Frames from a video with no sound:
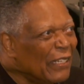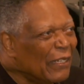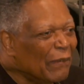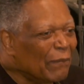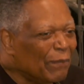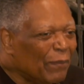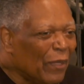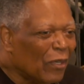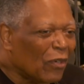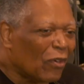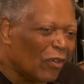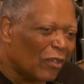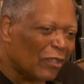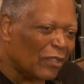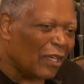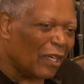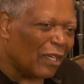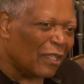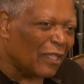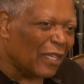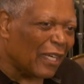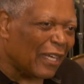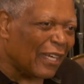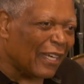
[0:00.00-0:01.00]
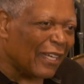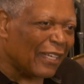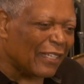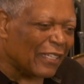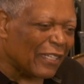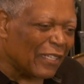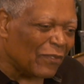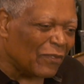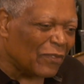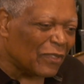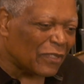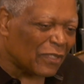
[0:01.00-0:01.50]
But on the other hand,
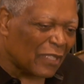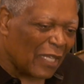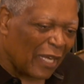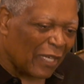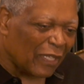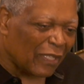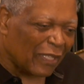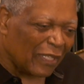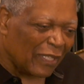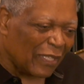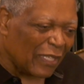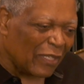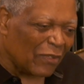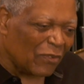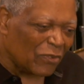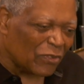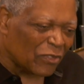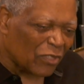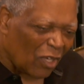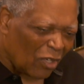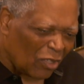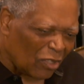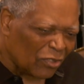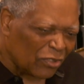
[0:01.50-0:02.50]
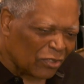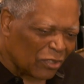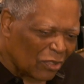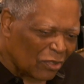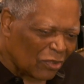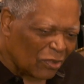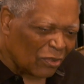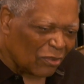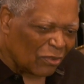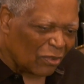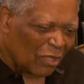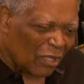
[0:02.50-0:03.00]
he was
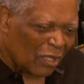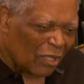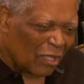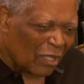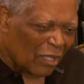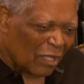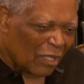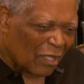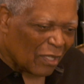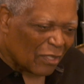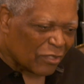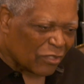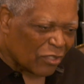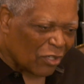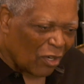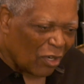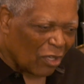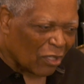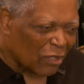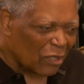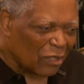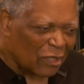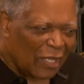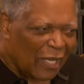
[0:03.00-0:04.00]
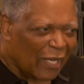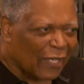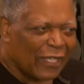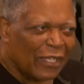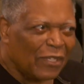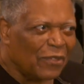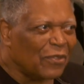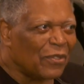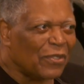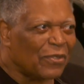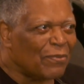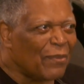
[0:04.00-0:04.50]
also talking like he
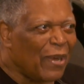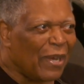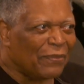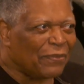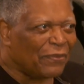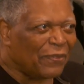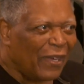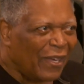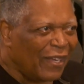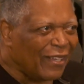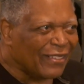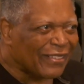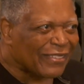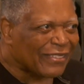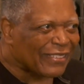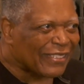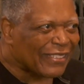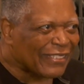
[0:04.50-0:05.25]
was my father,